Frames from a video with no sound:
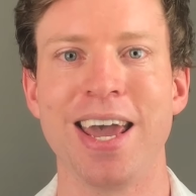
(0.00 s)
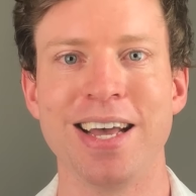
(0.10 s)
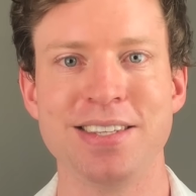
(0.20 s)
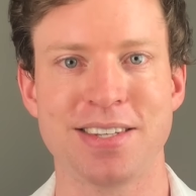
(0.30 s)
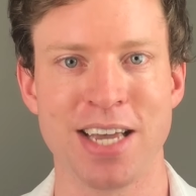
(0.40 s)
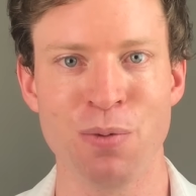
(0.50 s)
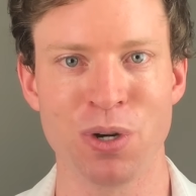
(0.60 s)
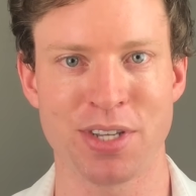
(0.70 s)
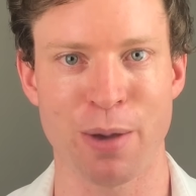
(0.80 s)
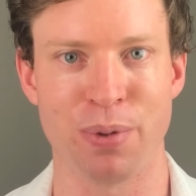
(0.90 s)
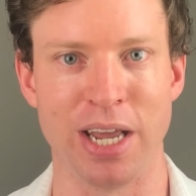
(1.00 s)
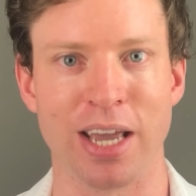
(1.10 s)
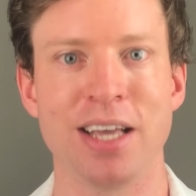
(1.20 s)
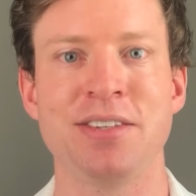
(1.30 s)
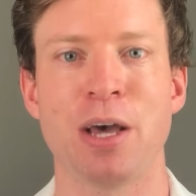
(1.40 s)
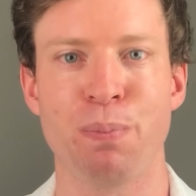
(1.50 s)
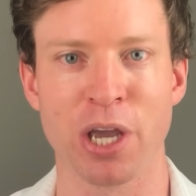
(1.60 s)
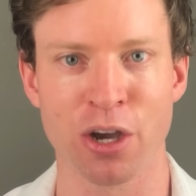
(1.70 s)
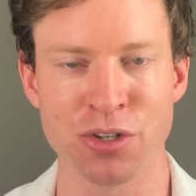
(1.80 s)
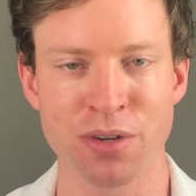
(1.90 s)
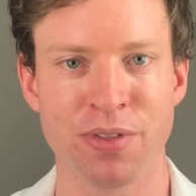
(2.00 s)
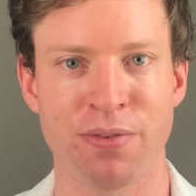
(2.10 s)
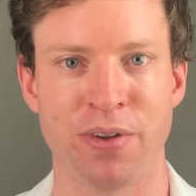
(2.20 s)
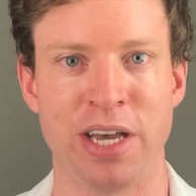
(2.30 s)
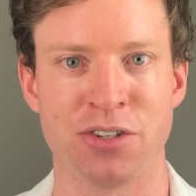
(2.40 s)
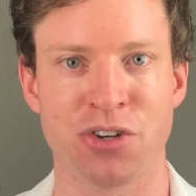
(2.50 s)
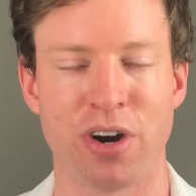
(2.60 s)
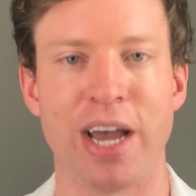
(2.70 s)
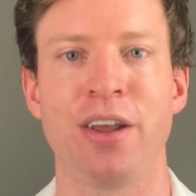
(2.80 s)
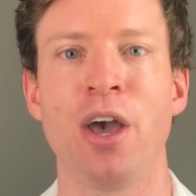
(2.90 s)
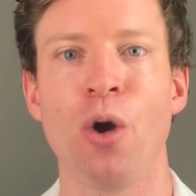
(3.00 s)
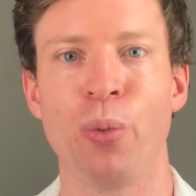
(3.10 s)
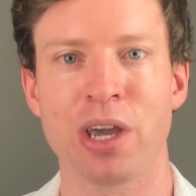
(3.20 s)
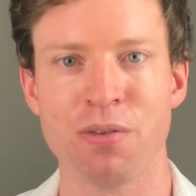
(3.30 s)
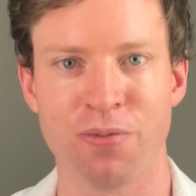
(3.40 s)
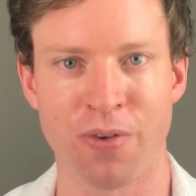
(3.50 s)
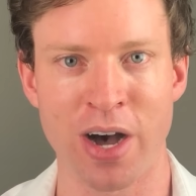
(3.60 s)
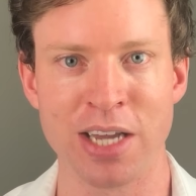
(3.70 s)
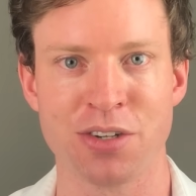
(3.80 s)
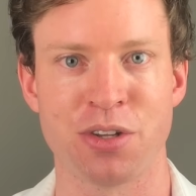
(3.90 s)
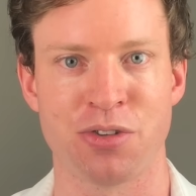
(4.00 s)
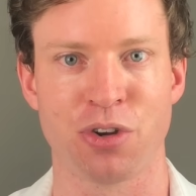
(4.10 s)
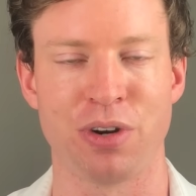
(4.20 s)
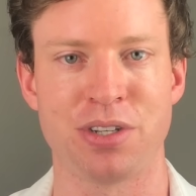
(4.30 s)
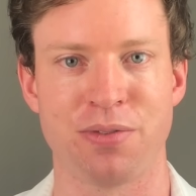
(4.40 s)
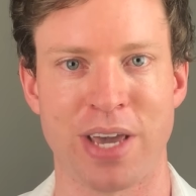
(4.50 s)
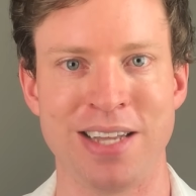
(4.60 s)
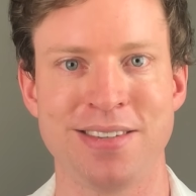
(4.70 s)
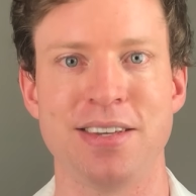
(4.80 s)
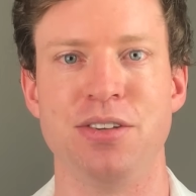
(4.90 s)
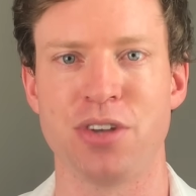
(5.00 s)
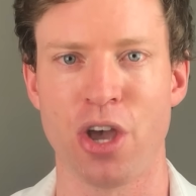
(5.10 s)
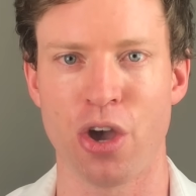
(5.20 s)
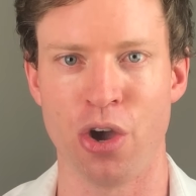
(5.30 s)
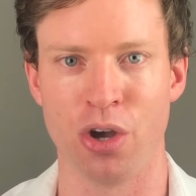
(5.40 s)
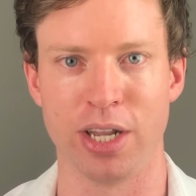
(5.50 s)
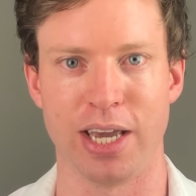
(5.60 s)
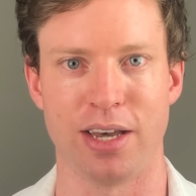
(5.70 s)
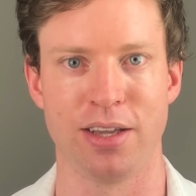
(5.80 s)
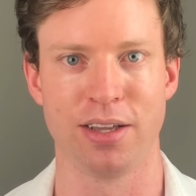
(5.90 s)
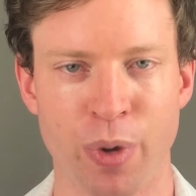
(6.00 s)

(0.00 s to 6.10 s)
Instead, what's happening is that because of the finasteride, we can find those aggressive cancers earlier.